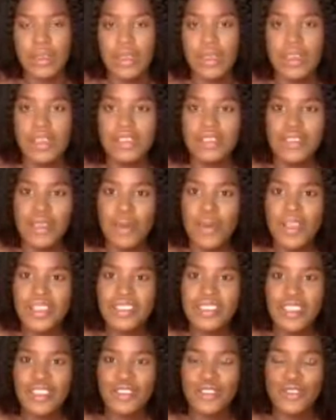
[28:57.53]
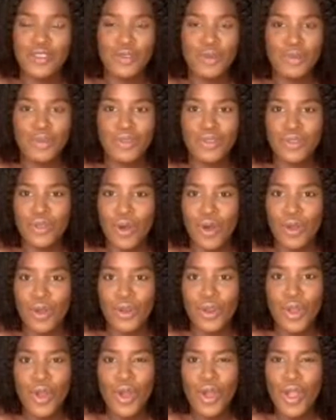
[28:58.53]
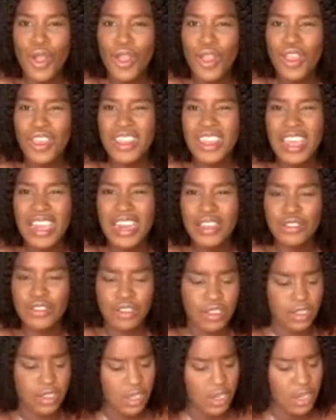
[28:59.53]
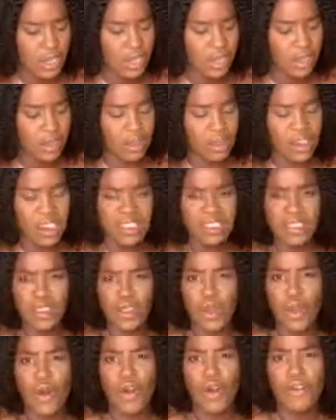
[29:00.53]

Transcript: Someone says Doomso. No, the electricity doesn't go off